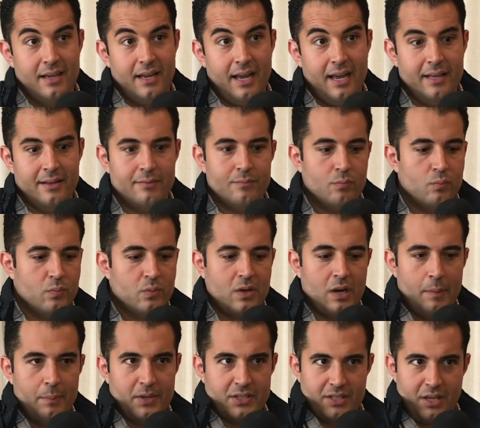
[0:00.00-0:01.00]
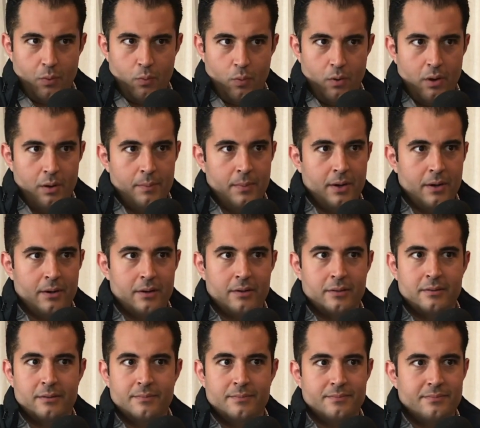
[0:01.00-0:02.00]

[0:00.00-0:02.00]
And companies like Walmart,